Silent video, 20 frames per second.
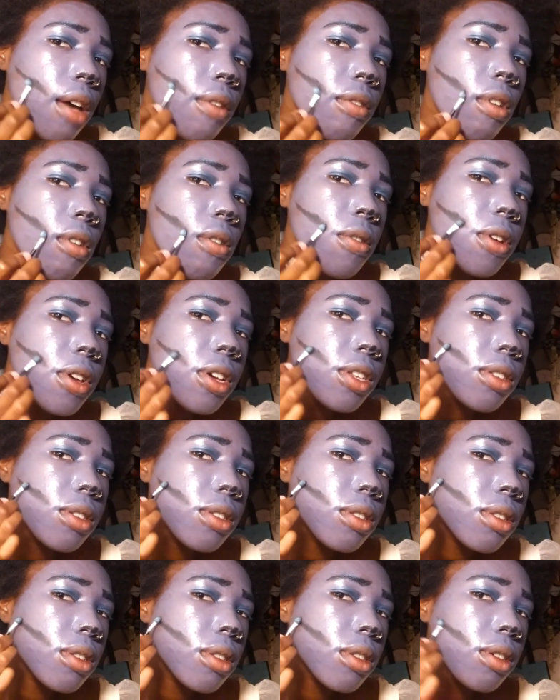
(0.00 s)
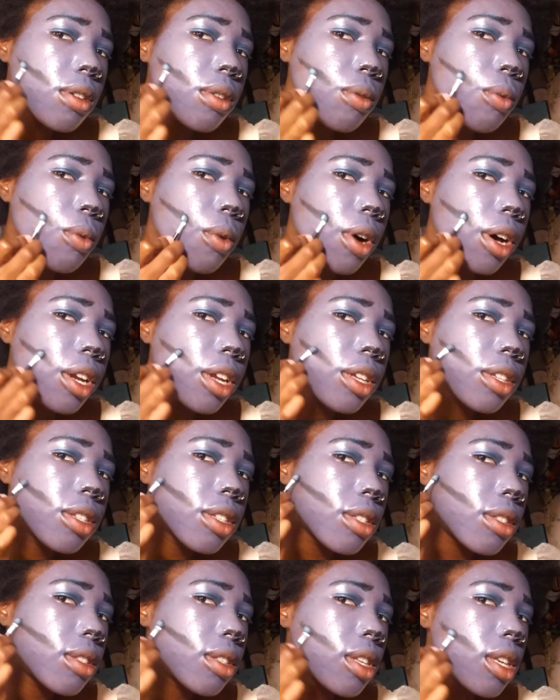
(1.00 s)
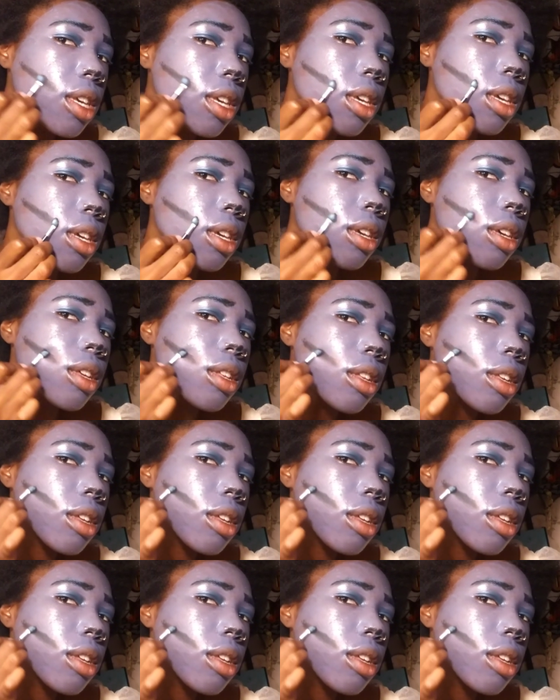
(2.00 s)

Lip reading: always wanted to see,